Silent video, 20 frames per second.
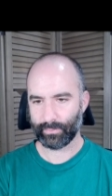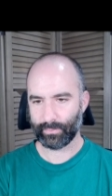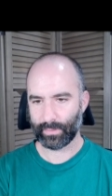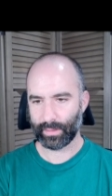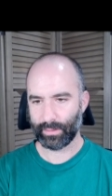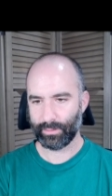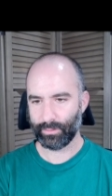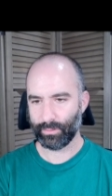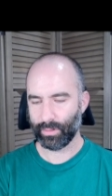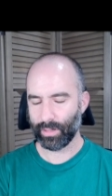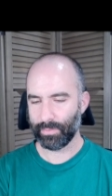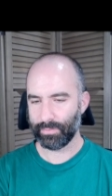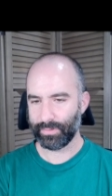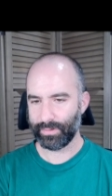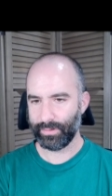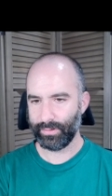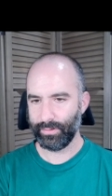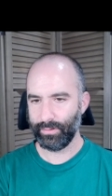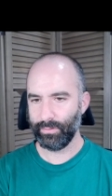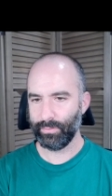So we're up
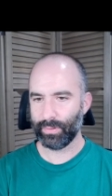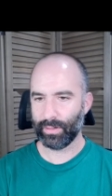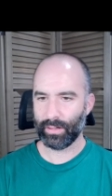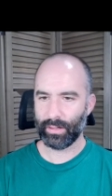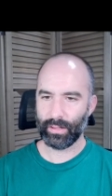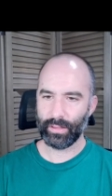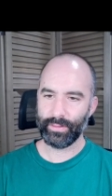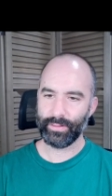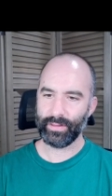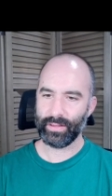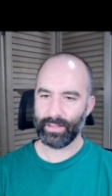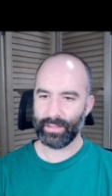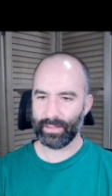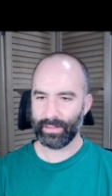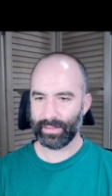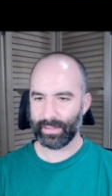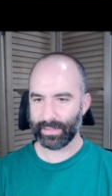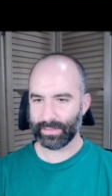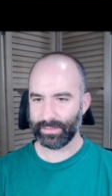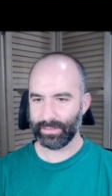2 pawns,
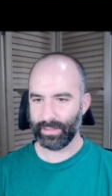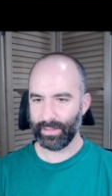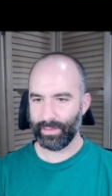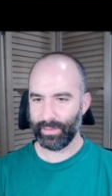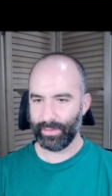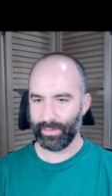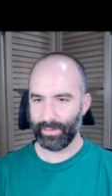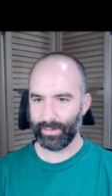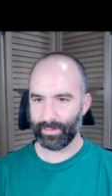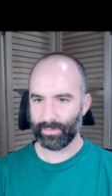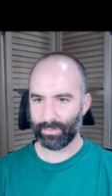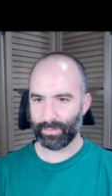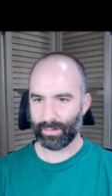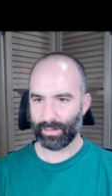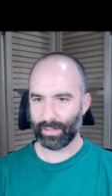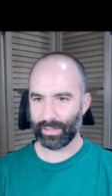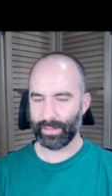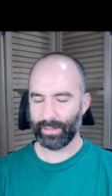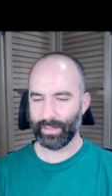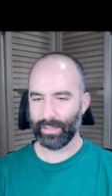and actually this
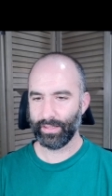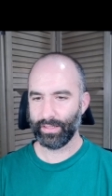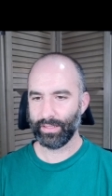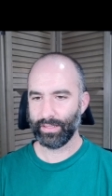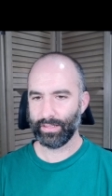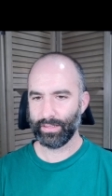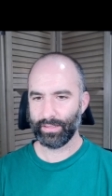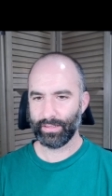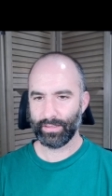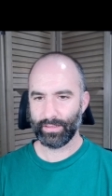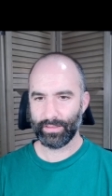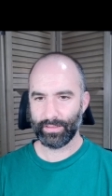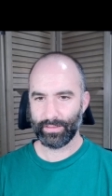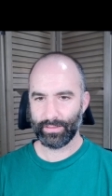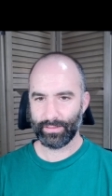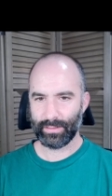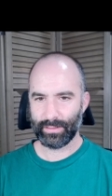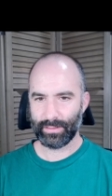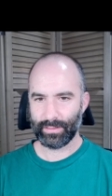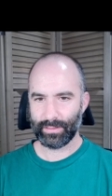pawn
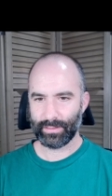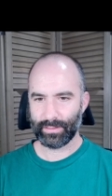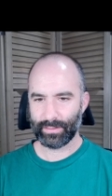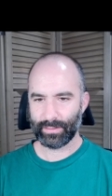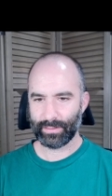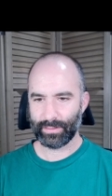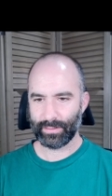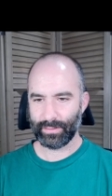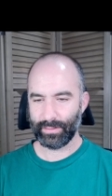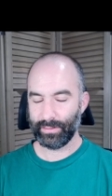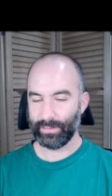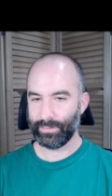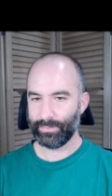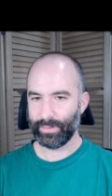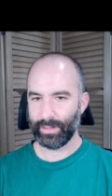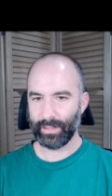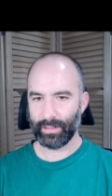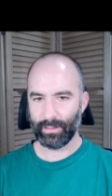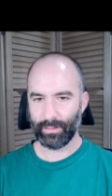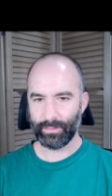is
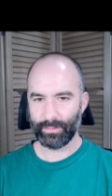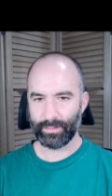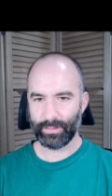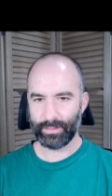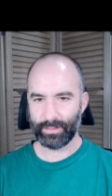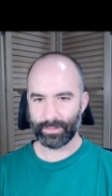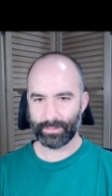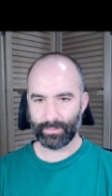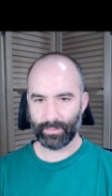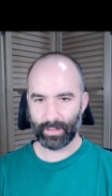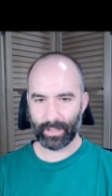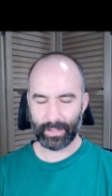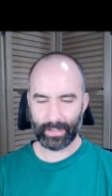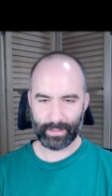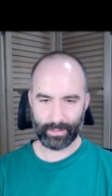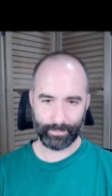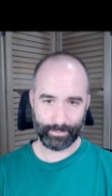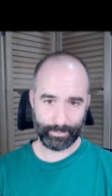very close to just running.